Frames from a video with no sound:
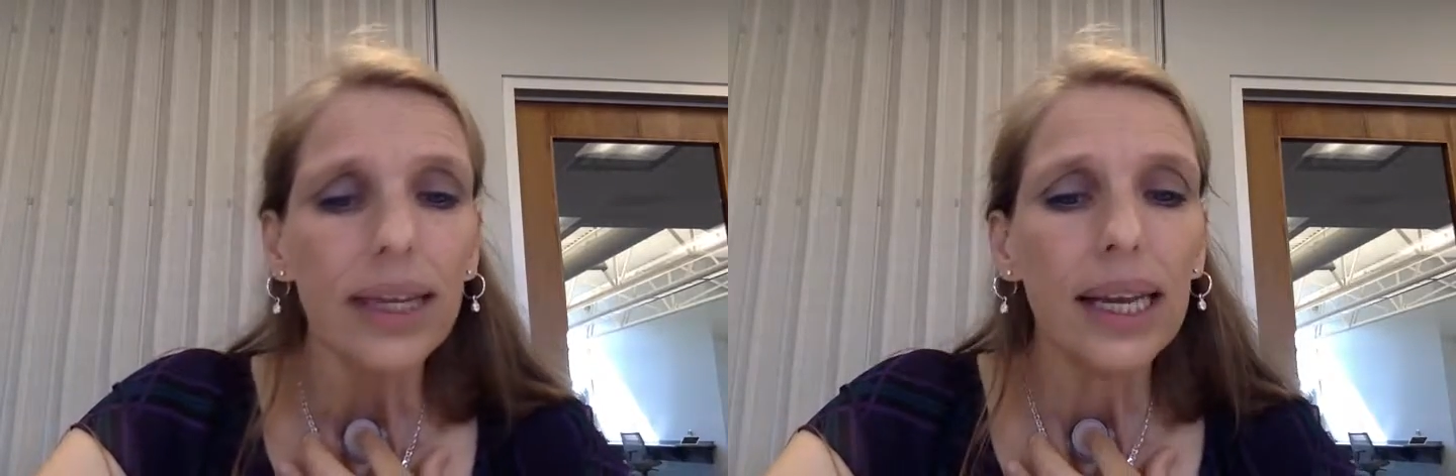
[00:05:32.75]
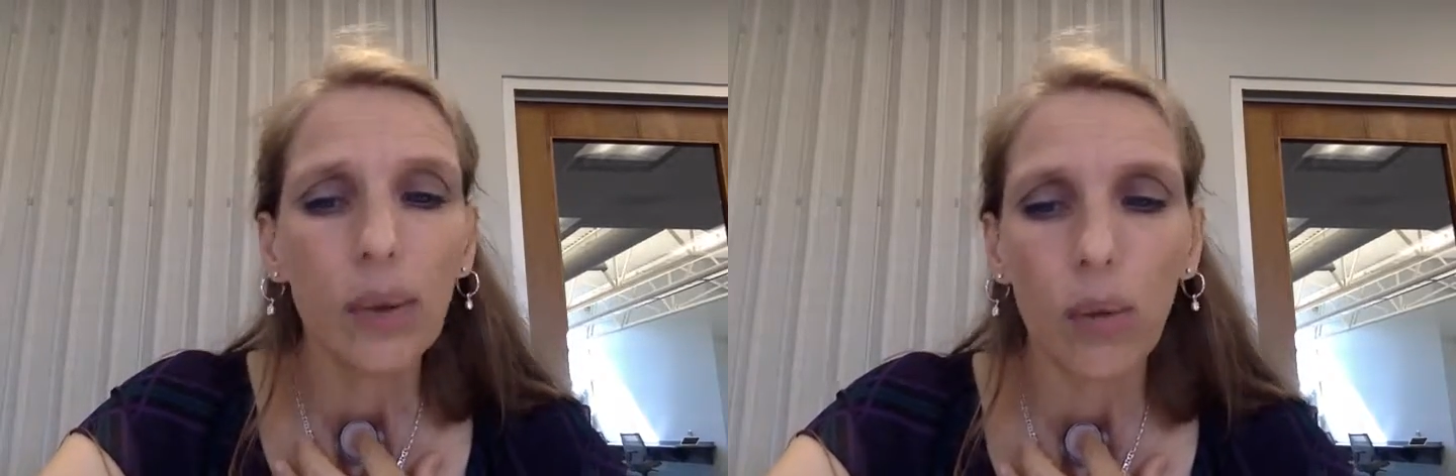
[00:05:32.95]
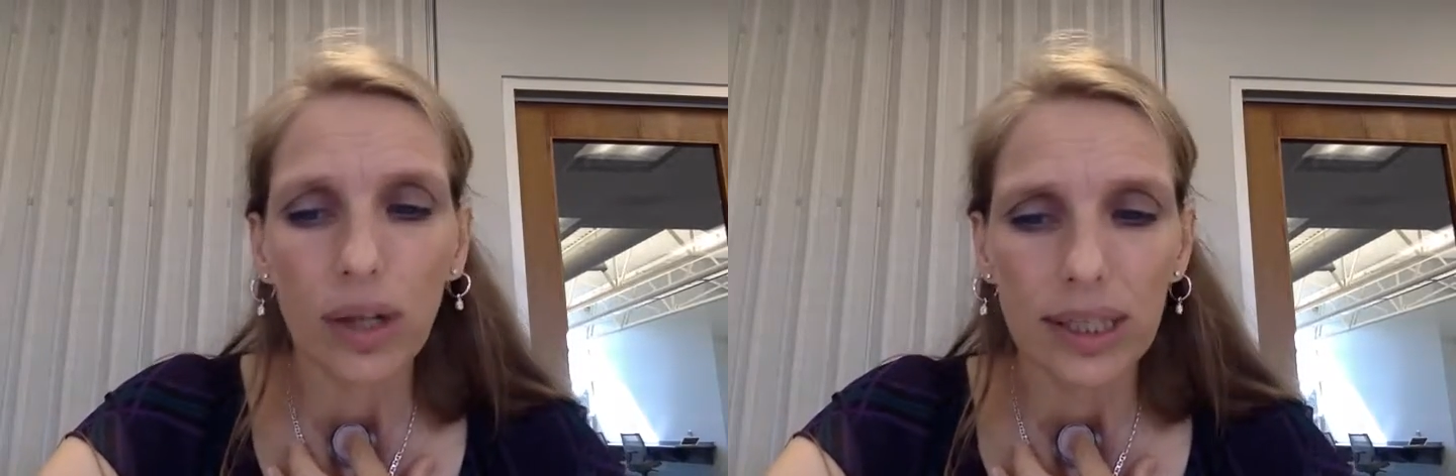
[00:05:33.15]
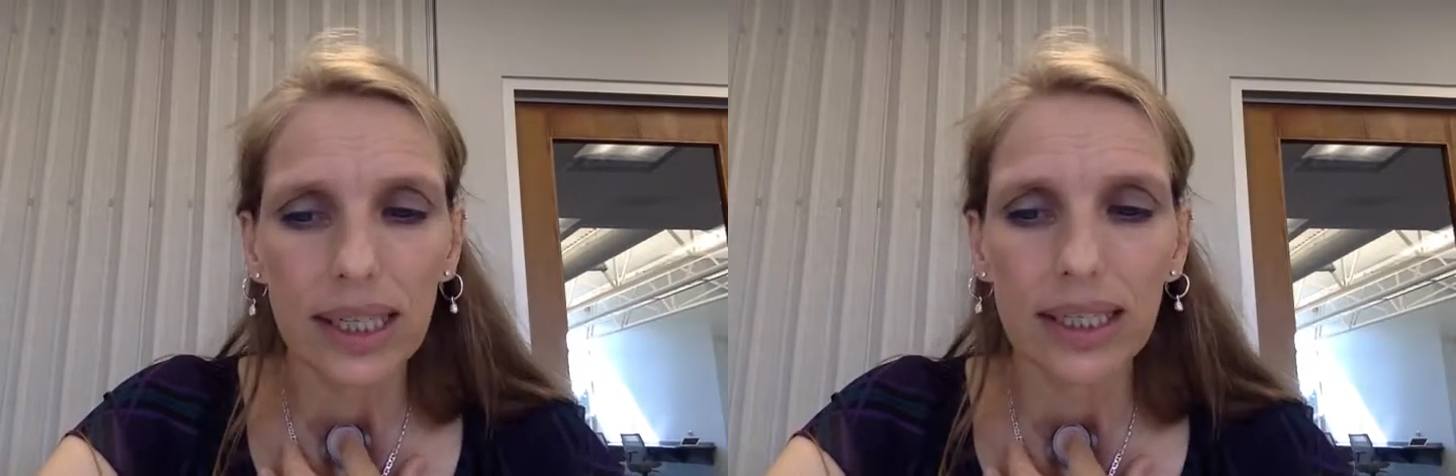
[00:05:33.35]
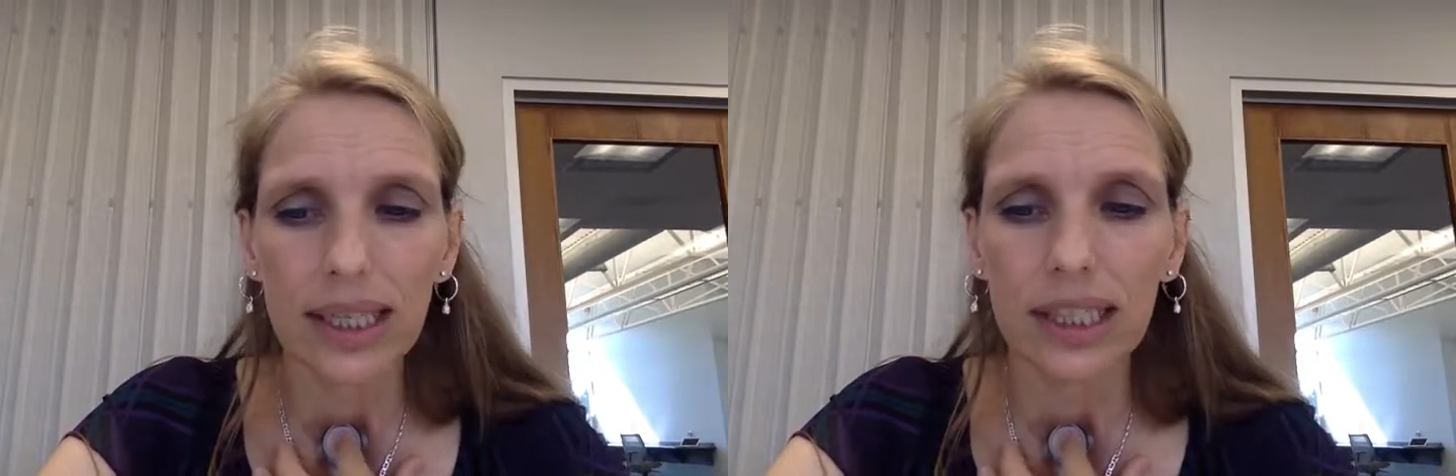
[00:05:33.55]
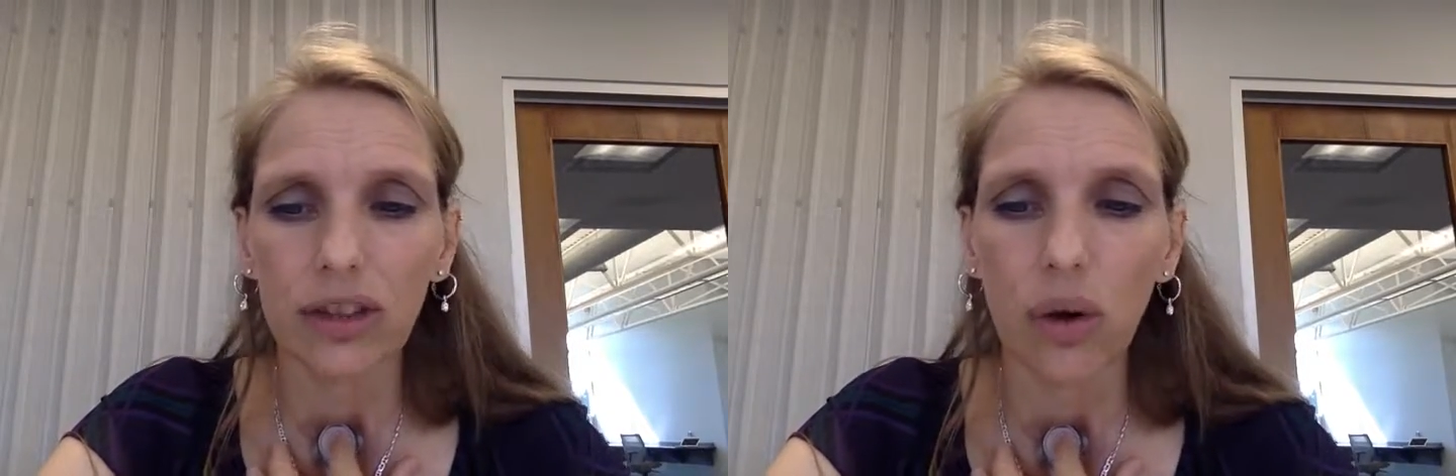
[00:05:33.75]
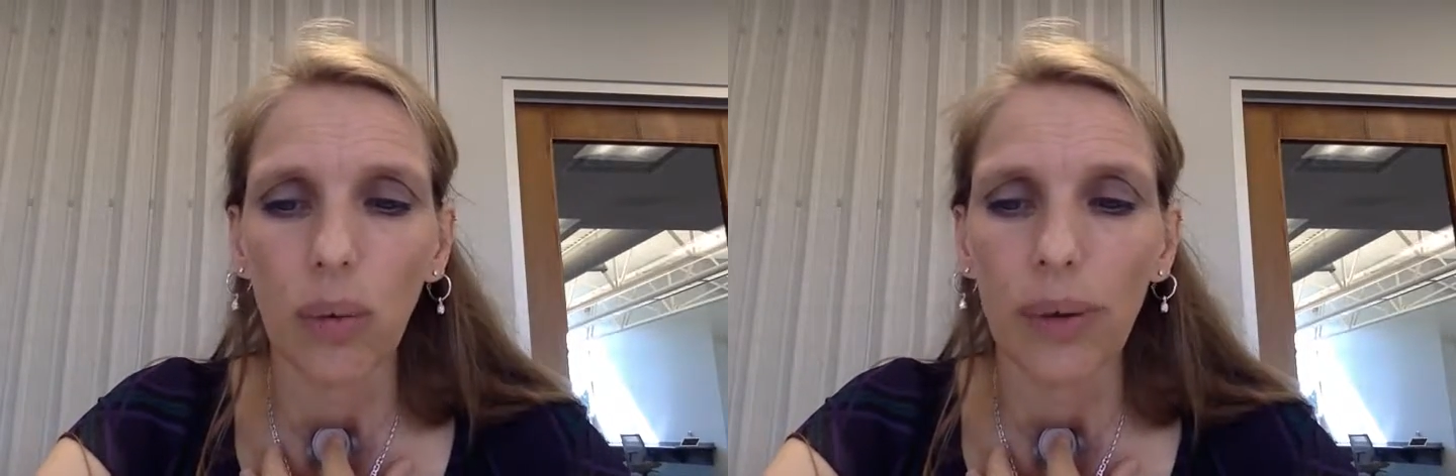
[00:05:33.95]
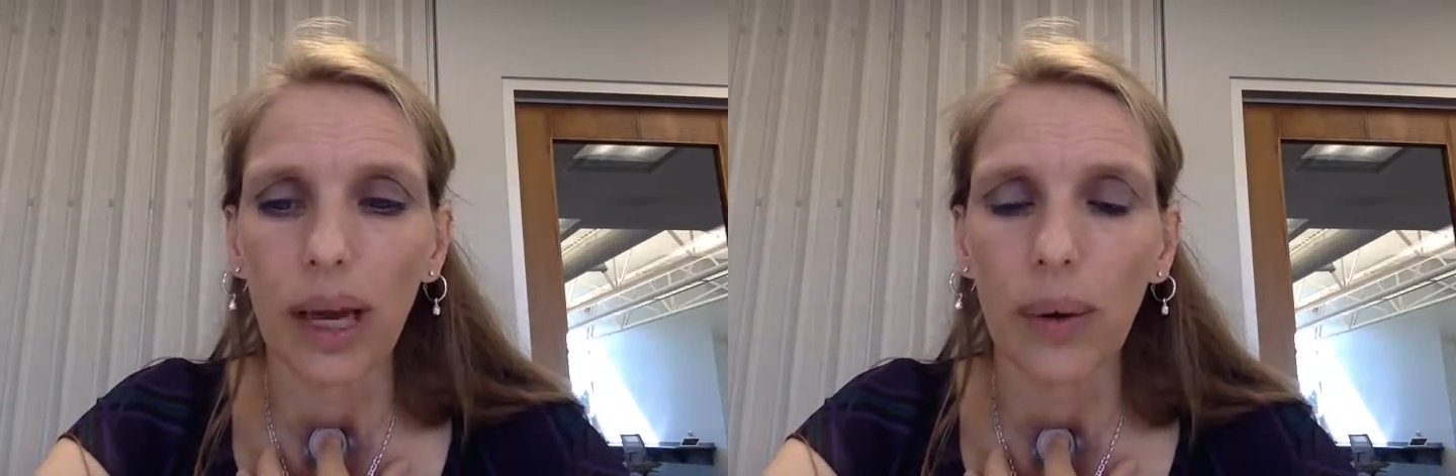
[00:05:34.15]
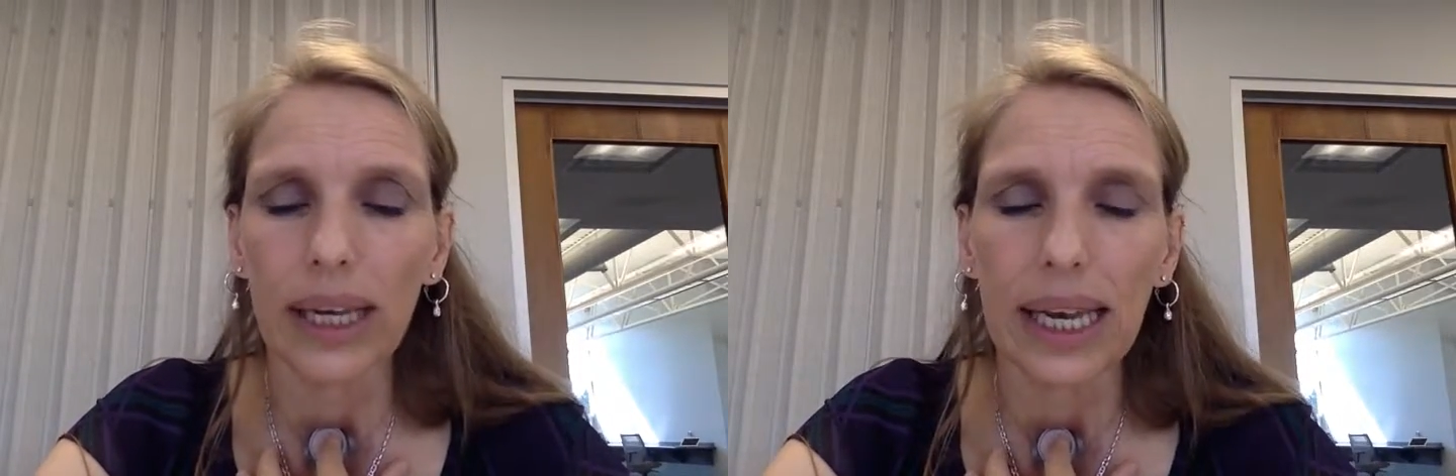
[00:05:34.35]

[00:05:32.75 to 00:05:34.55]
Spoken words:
It wasn't until he told me I would